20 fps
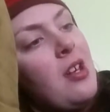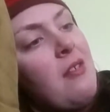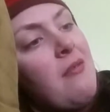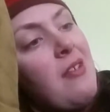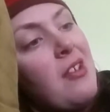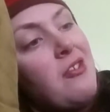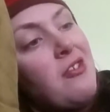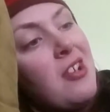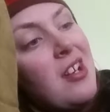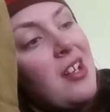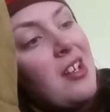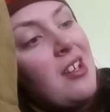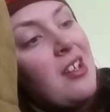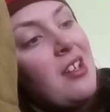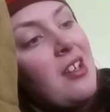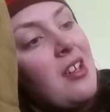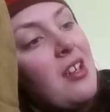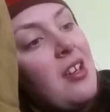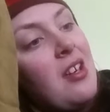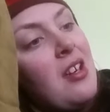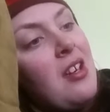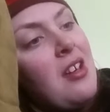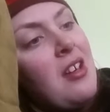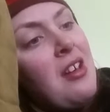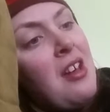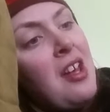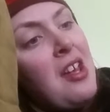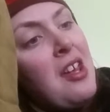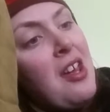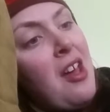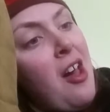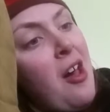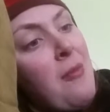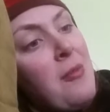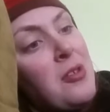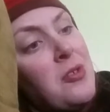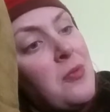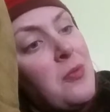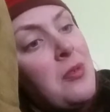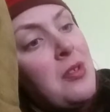Frederick? I
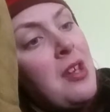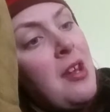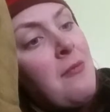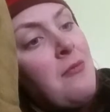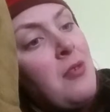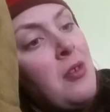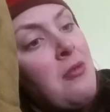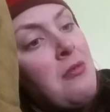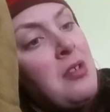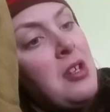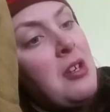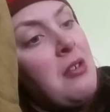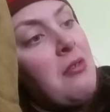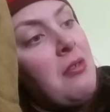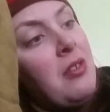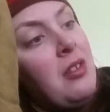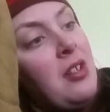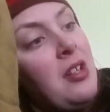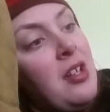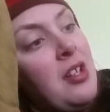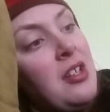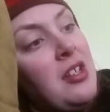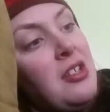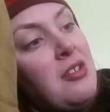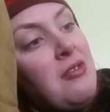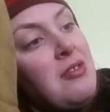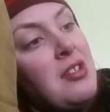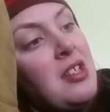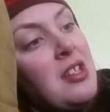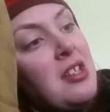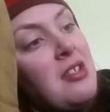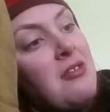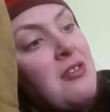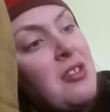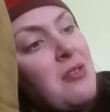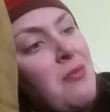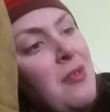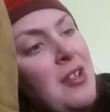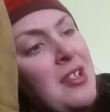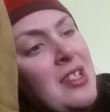almost wouldn't have known you. You didn't used
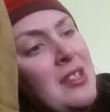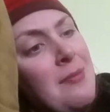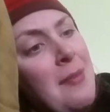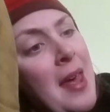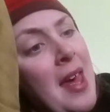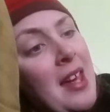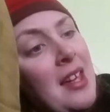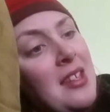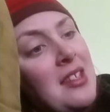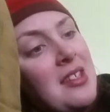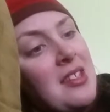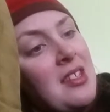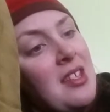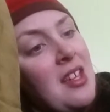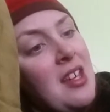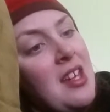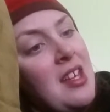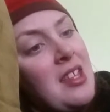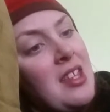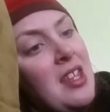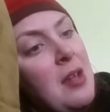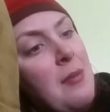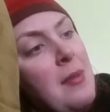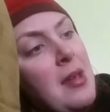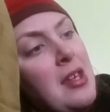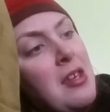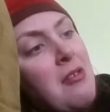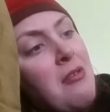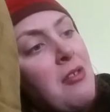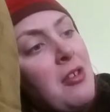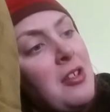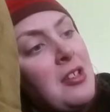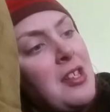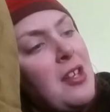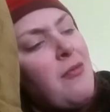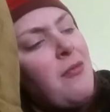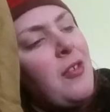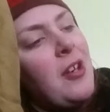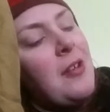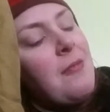to wear specs. They make you look
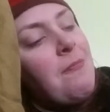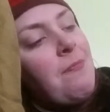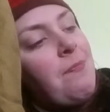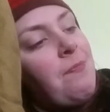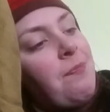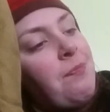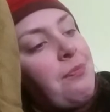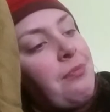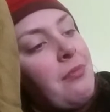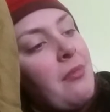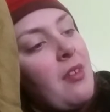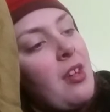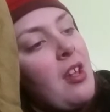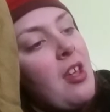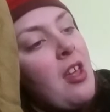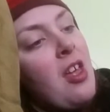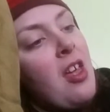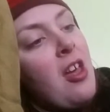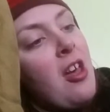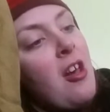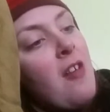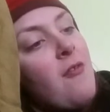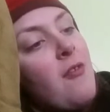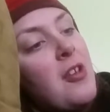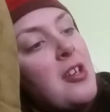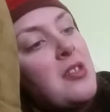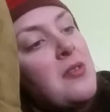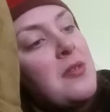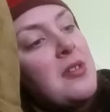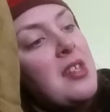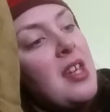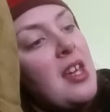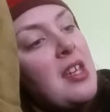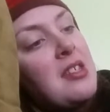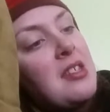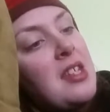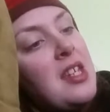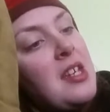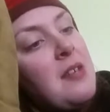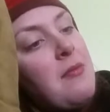different. Her voice was
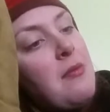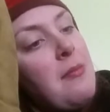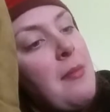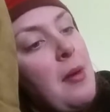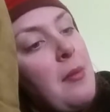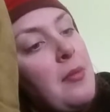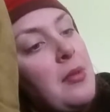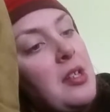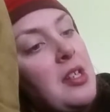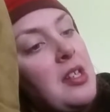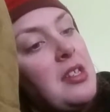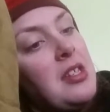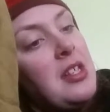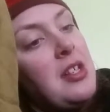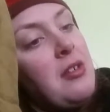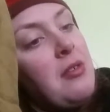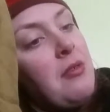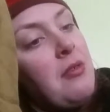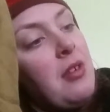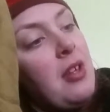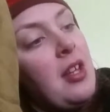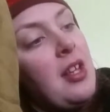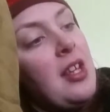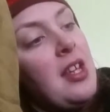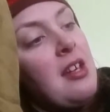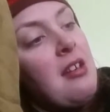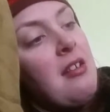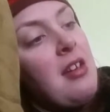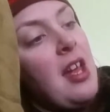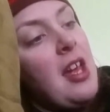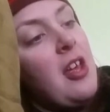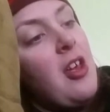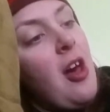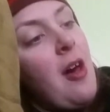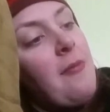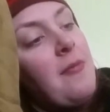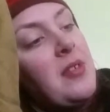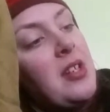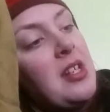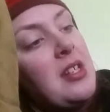as he remembered it too, clear and
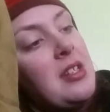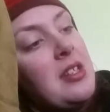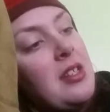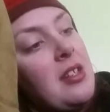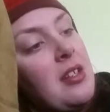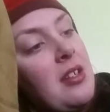confident.